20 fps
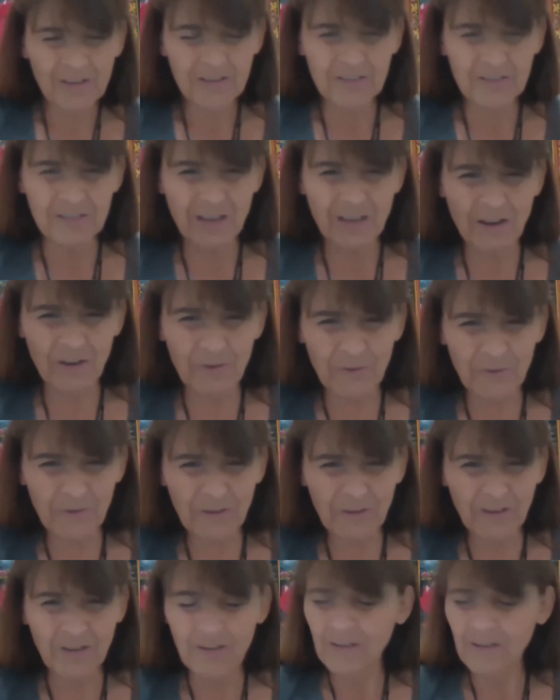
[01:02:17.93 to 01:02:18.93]
So,
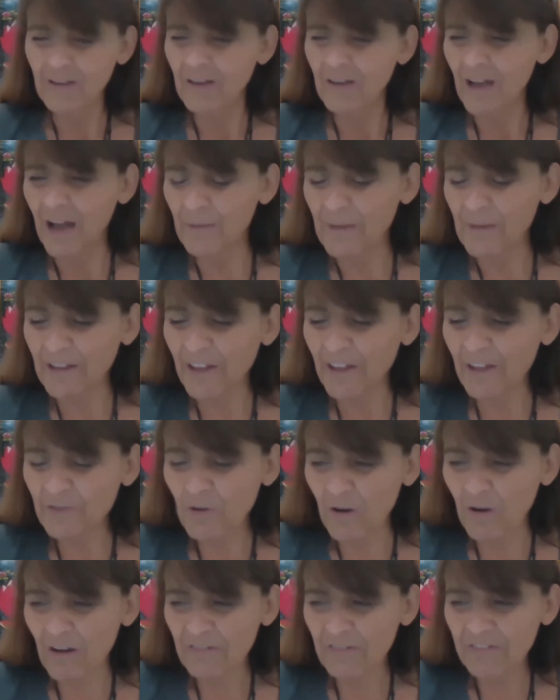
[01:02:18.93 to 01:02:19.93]
um, and I've
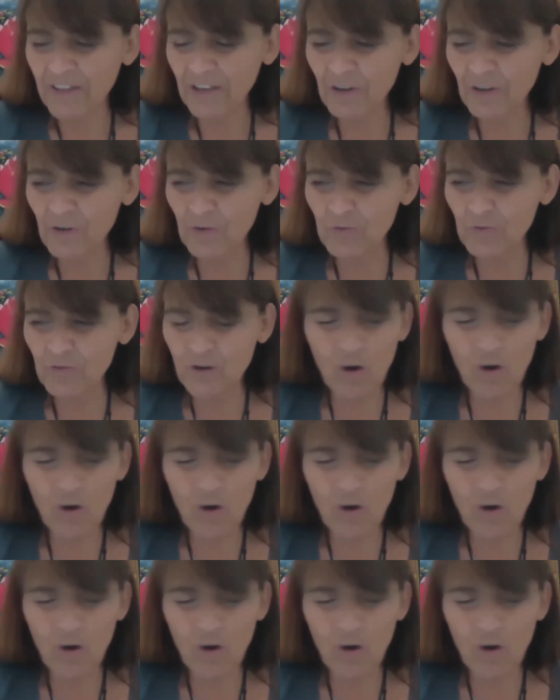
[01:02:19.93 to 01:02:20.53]
got a thing called